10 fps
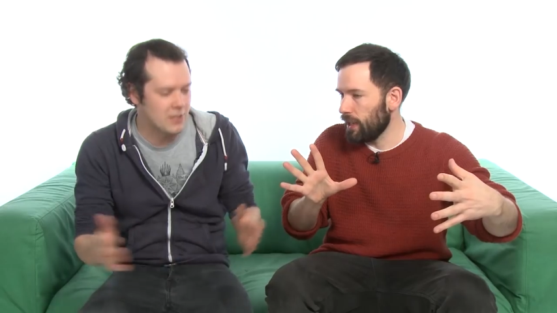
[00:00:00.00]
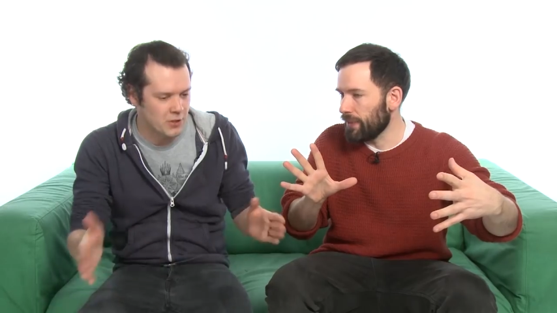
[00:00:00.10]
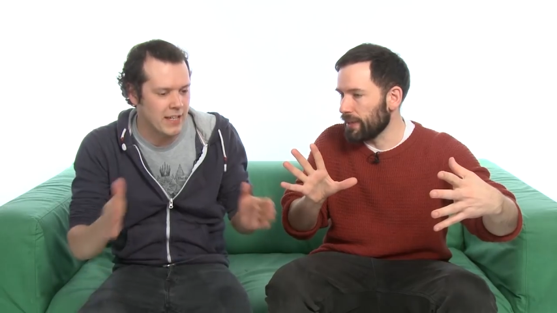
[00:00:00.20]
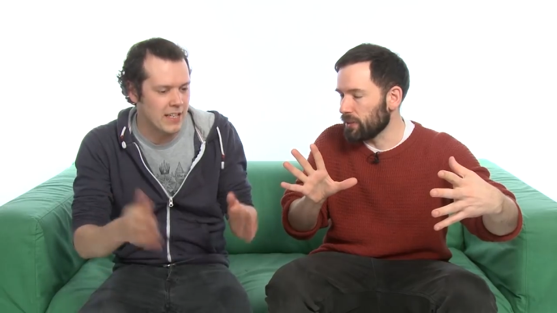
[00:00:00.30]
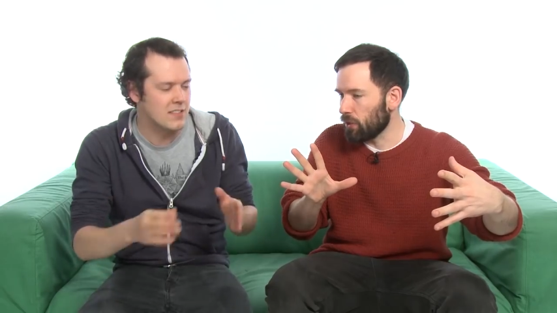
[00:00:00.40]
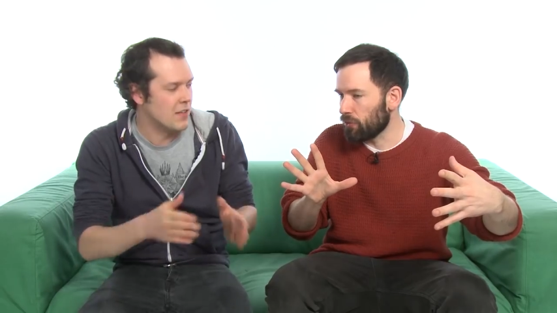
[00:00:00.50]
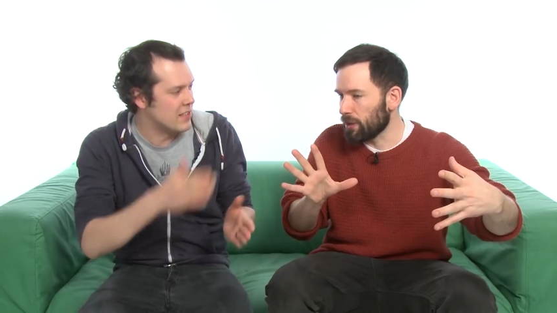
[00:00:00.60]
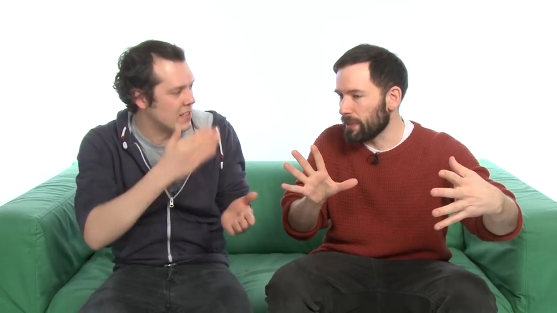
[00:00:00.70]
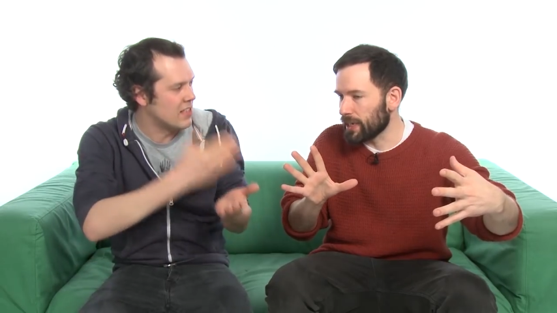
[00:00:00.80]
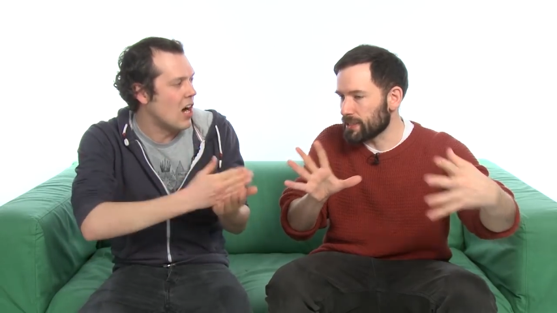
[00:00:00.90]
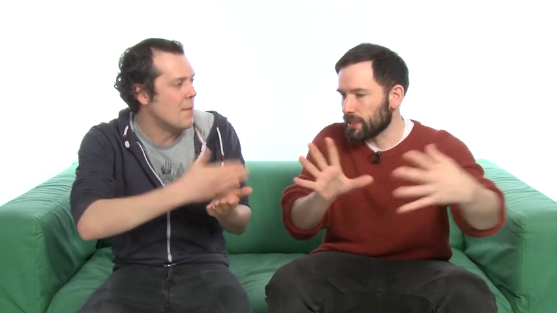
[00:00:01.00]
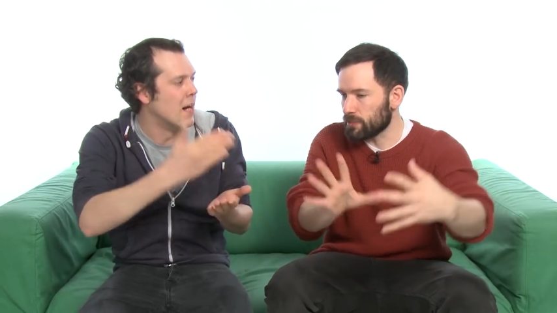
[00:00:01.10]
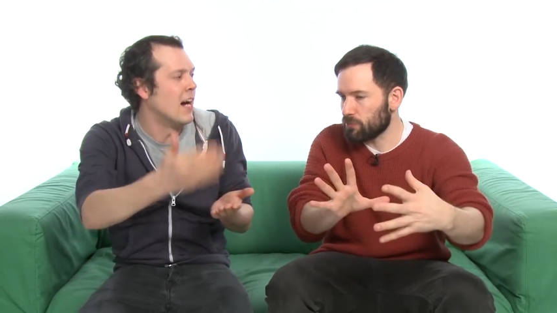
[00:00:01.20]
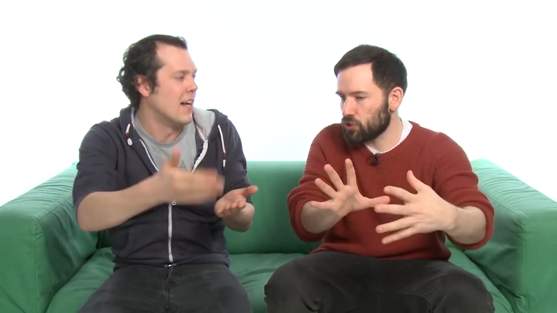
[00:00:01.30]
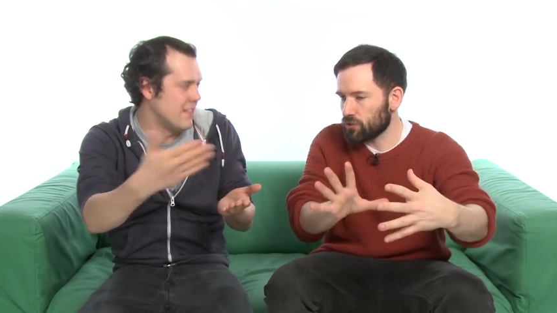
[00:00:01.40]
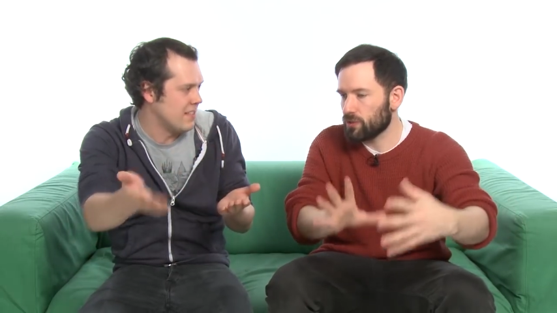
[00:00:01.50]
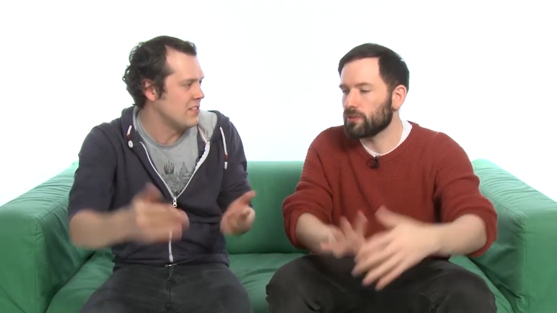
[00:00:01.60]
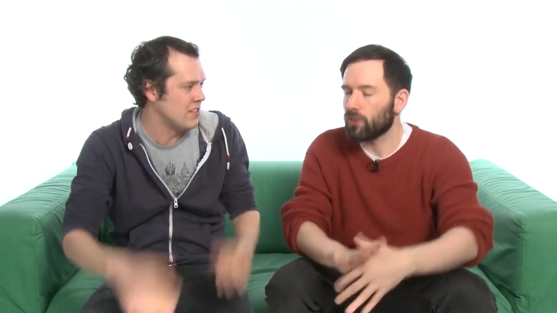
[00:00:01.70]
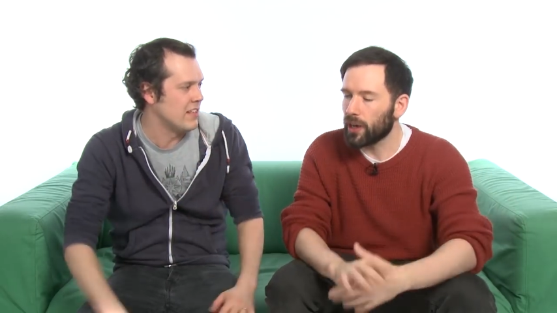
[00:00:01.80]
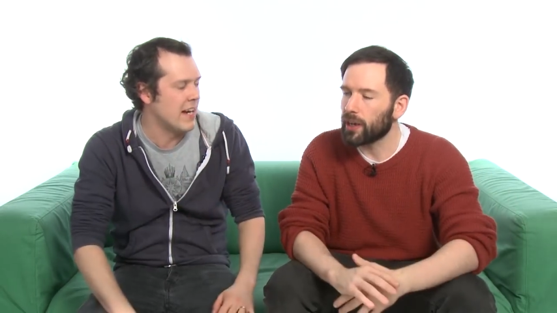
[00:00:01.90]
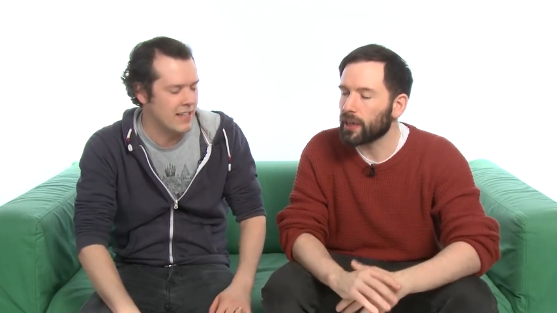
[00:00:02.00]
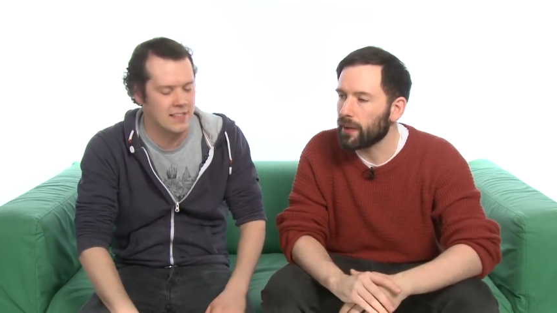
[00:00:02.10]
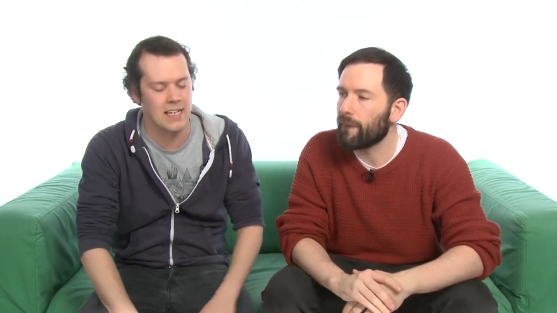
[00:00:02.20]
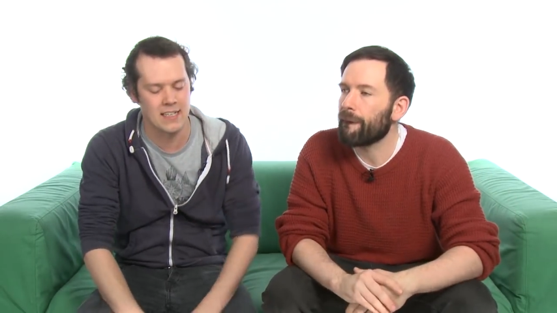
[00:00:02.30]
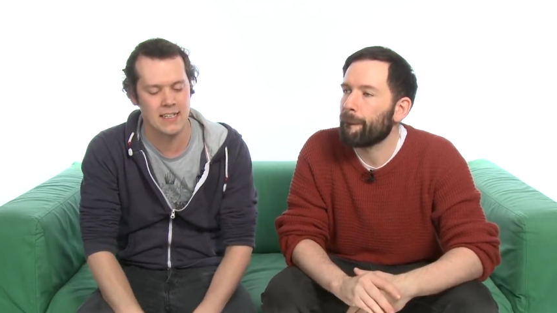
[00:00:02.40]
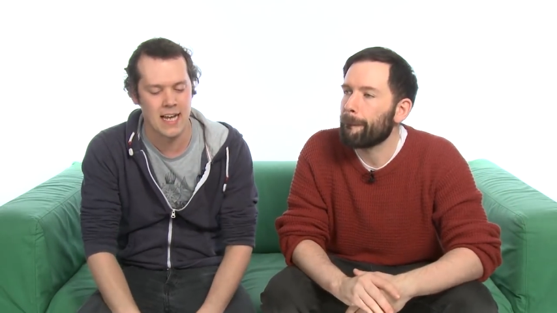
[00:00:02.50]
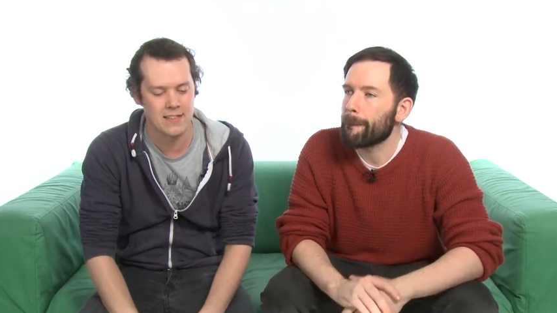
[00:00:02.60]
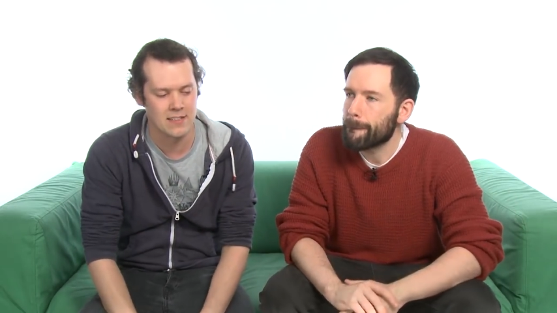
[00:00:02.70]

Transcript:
Speaker 1: it So there's a timer, and, and you see, right, yeah, okay. exactly that.